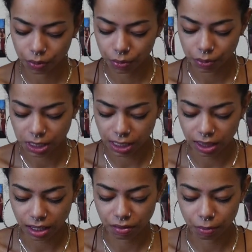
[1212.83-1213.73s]
see
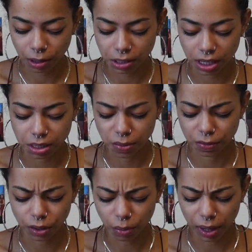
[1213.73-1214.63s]
things from all sides
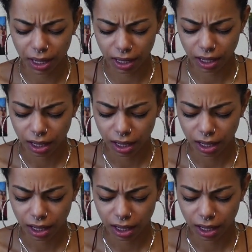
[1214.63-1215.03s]
before you make